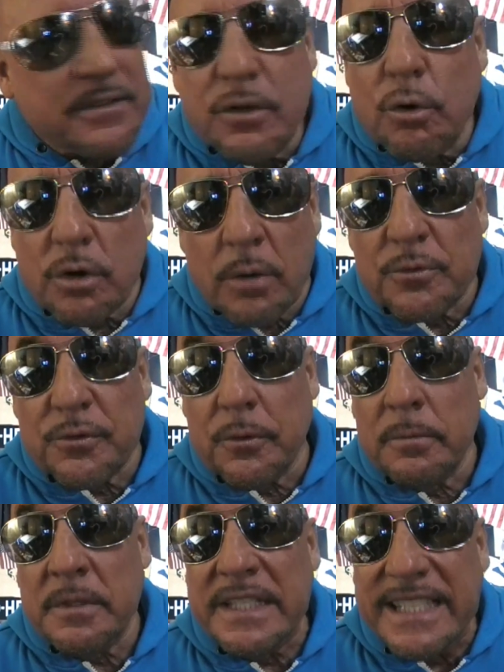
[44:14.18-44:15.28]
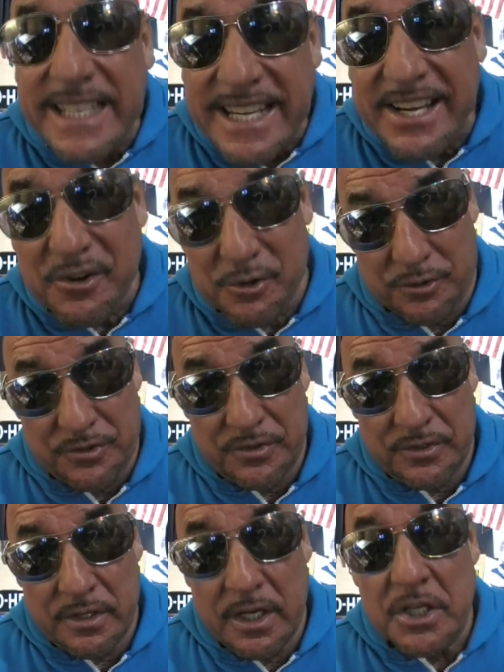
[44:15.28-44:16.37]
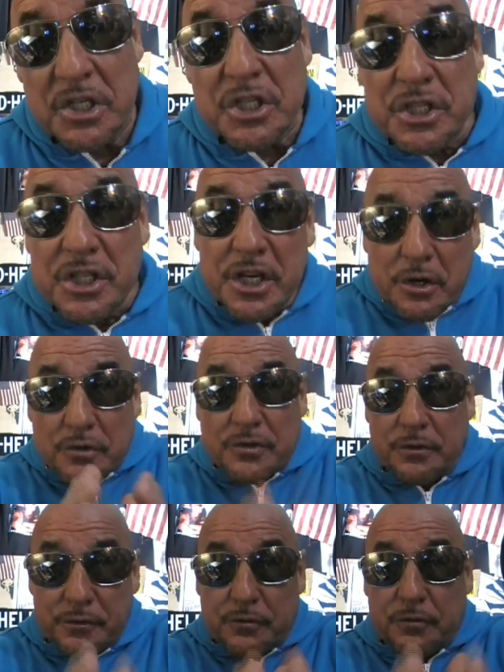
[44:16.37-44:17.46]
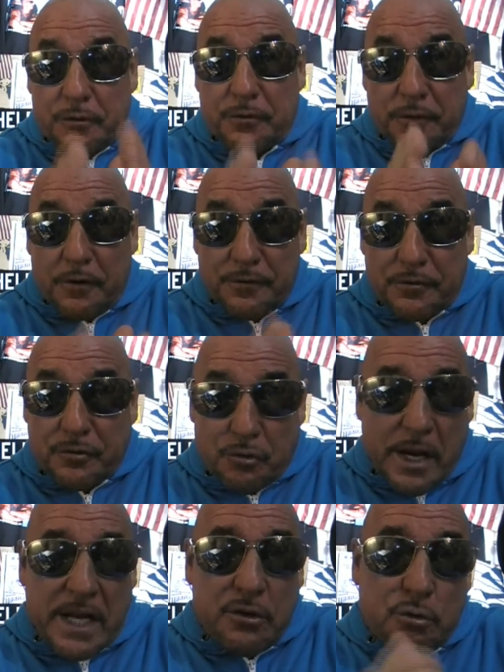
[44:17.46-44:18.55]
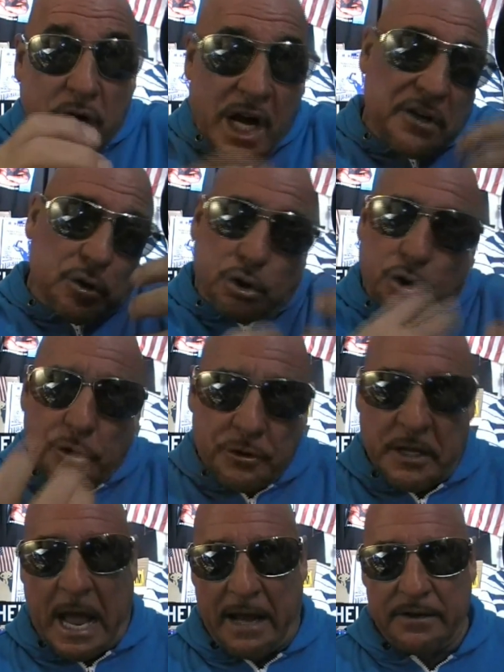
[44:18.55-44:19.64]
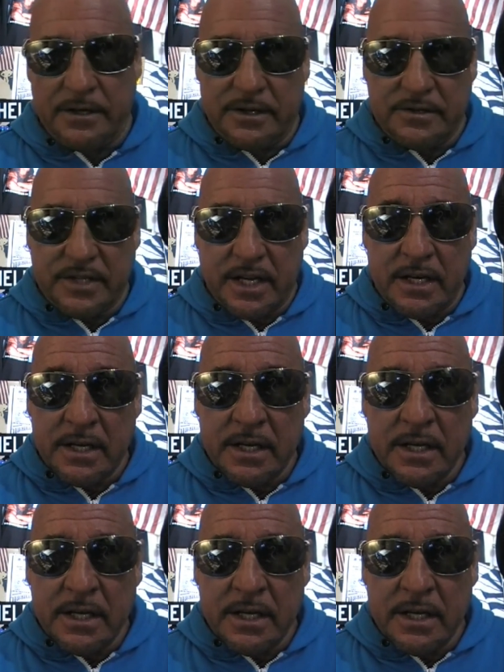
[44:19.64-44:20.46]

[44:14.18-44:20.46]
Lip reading: you know, comes from years and years of training. You kind of learn that. You understand?